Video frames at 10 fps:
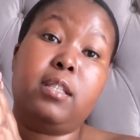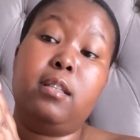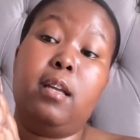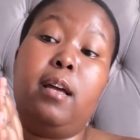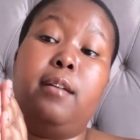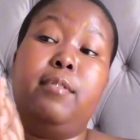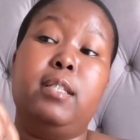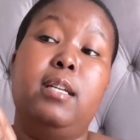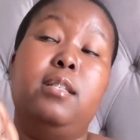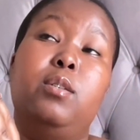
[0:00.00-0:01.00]

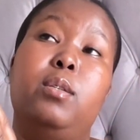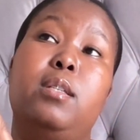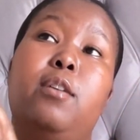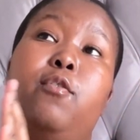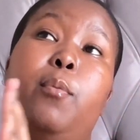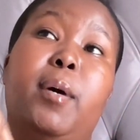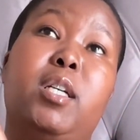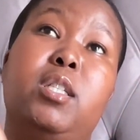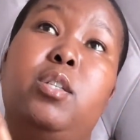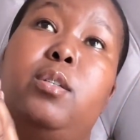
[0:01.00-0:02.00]
advertising yourself or
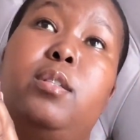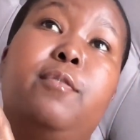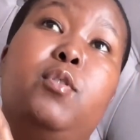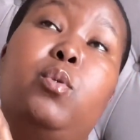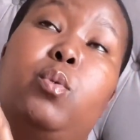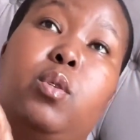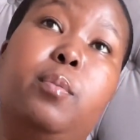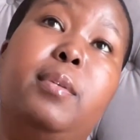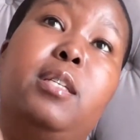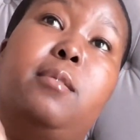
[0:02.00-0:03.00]
marketing yourself in social
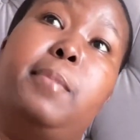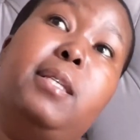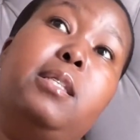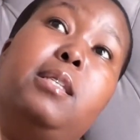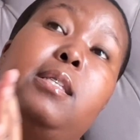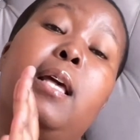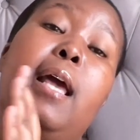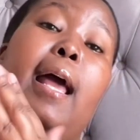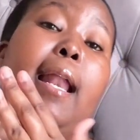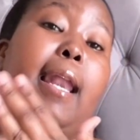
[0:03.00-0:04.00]
media spaces.
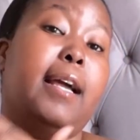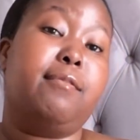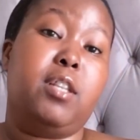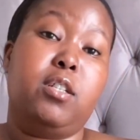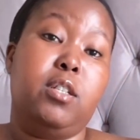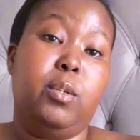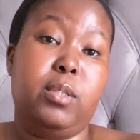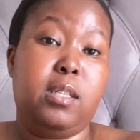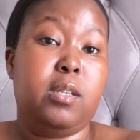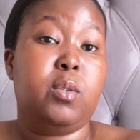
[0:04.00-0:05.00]
Like, I've started on
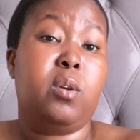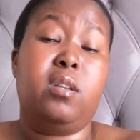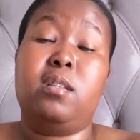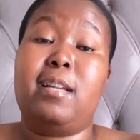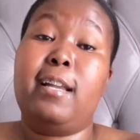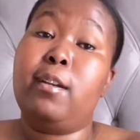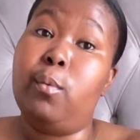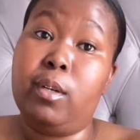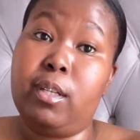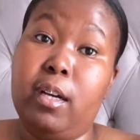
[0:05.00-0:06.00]
TikTok and it's kind of
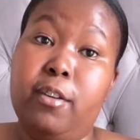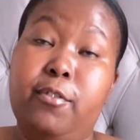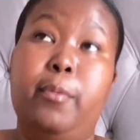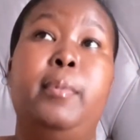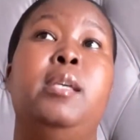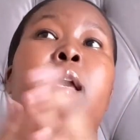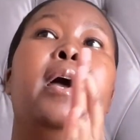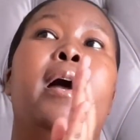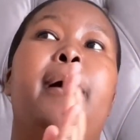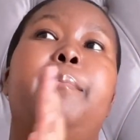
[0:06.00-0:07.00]
working out for me.
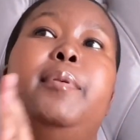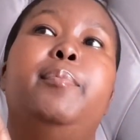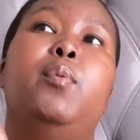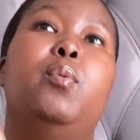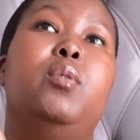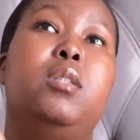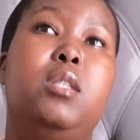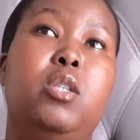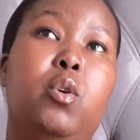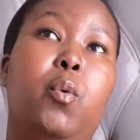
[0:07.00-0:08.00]
People will see
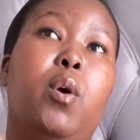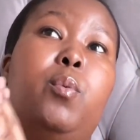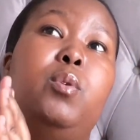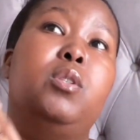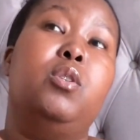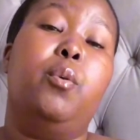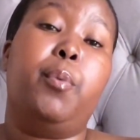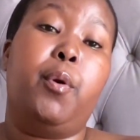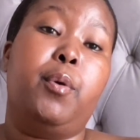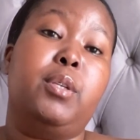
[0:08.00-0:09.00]
your work, will see your
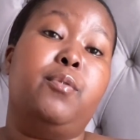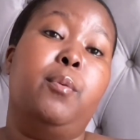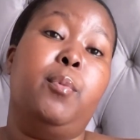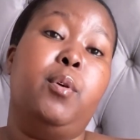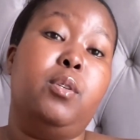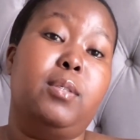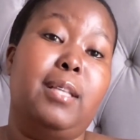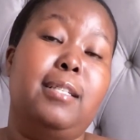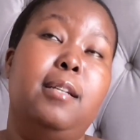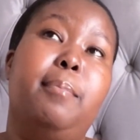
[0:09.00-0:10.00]
progress from when you
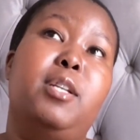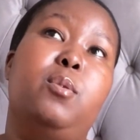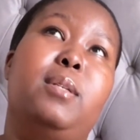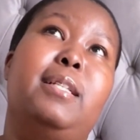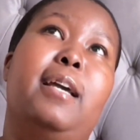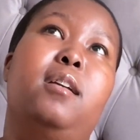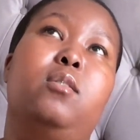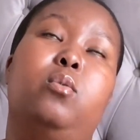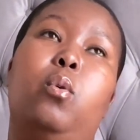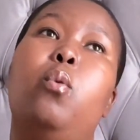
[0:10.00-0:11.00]
started, but she was like,
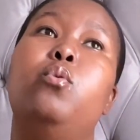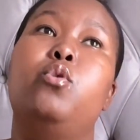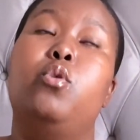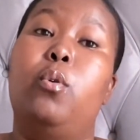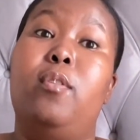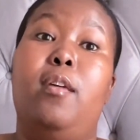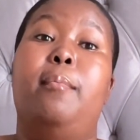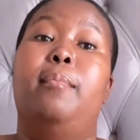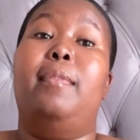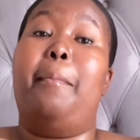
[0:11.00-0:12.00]
don't show
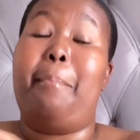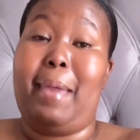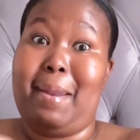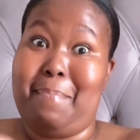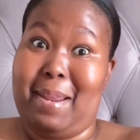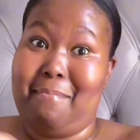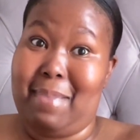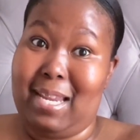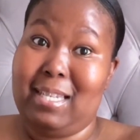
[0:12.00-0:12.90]
them the bad,